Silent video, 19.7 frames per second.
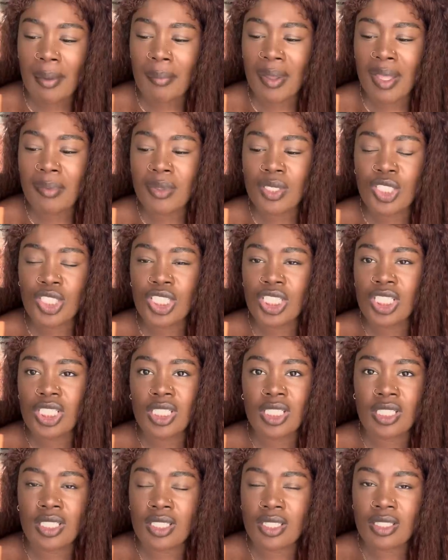maybe she's
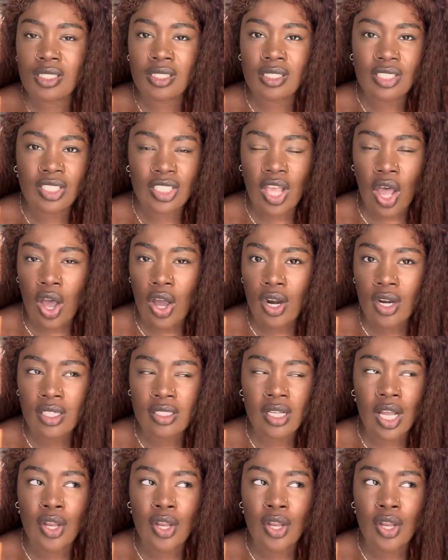just on